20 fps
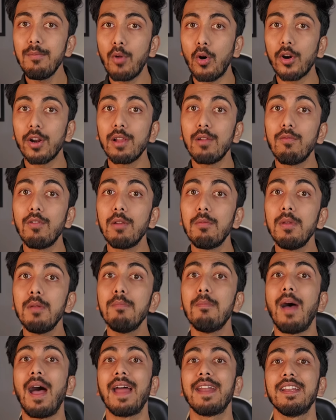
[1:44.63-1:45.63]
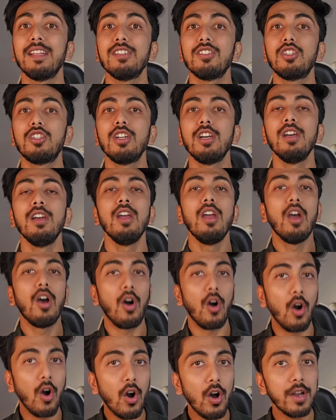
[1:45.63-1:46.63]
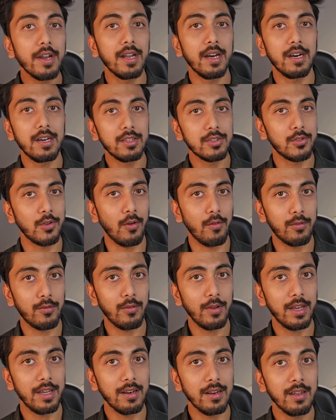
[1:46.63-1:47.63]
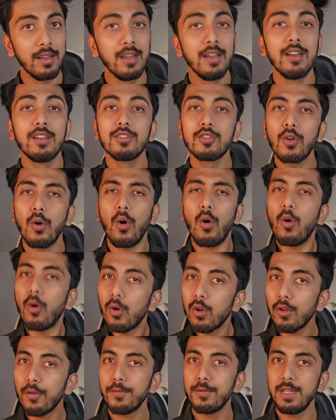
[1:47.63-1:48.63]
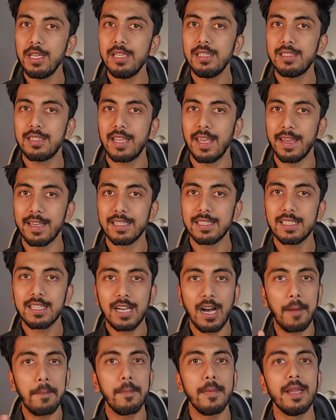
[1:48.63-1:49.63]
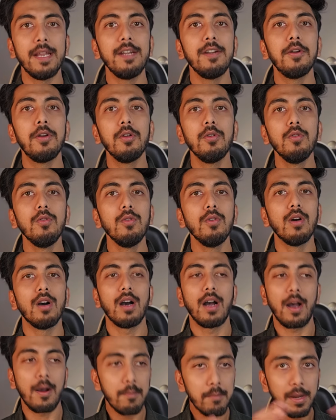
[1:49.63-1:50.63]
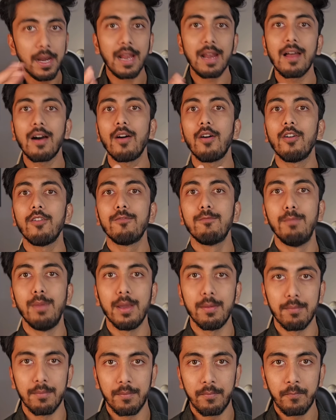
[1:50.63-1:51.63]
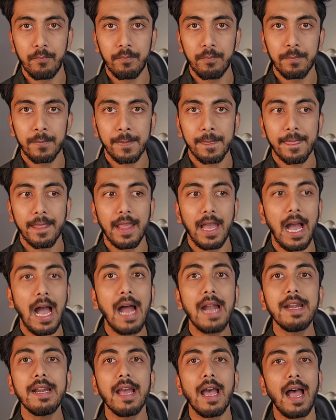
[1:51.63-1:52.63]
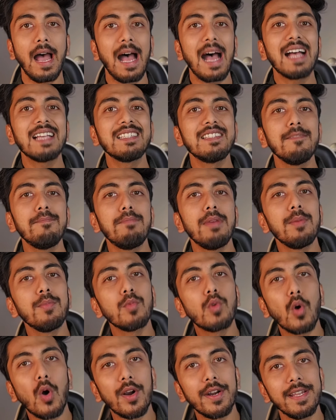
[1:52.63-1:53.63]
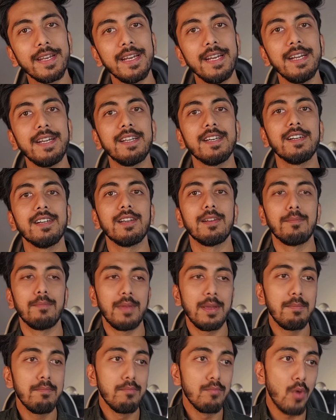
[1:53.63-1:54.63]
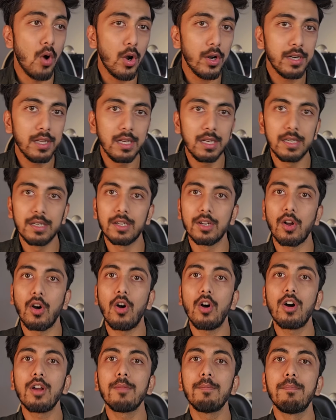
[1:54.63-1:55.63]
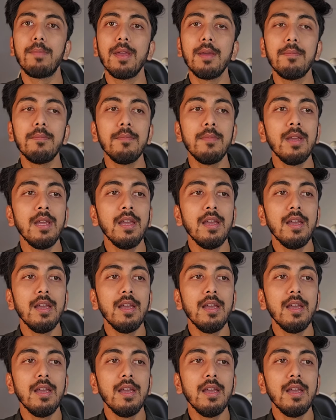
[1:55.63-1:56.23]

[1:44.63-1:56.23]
model, will be managed on a software. So all of these things come into umbrella of BIM. And as a BIM coordinator, BIM modeler, or BIM